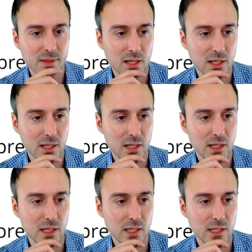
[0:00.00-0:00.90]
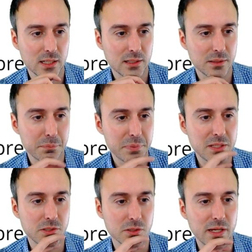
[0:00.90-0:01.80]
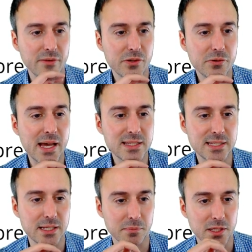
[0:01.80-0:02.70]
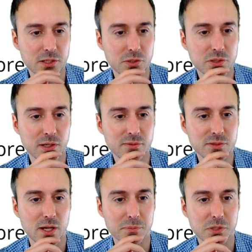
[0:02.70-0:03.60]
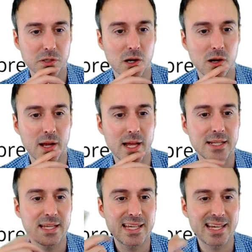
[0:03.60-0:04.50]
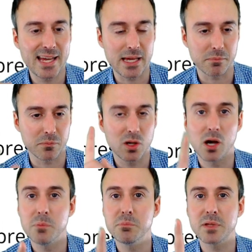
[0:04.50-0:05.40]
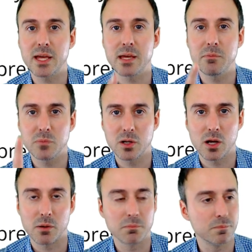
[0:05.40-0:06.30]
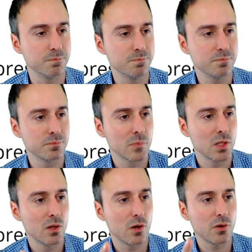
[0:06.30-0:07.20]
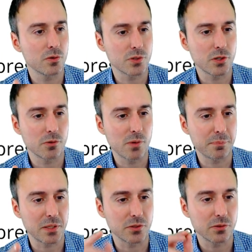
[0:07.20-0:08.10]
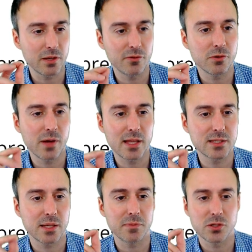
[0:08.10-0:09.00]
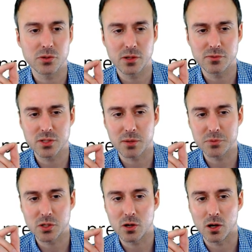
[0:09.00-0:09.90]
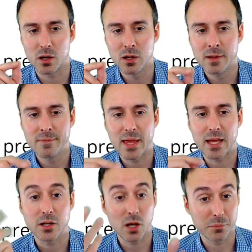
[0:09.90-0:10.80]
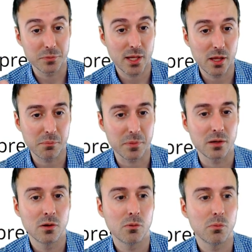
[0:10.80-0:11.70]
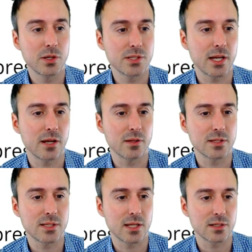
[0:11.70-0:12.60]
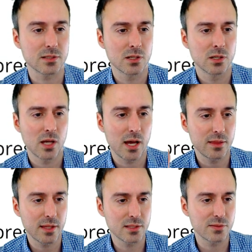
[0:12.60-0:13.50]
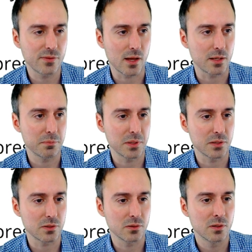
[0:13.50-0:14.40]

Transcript: Uh, Pintu, if you had seen me, you should have stopped your car and came. Come, came, come. Hmm? Oh no, sorry, you're right, Pintu. If you had seen me, you should have stopped your car and come to help me. What is the error in the sentence? I think it's fine, Pintu.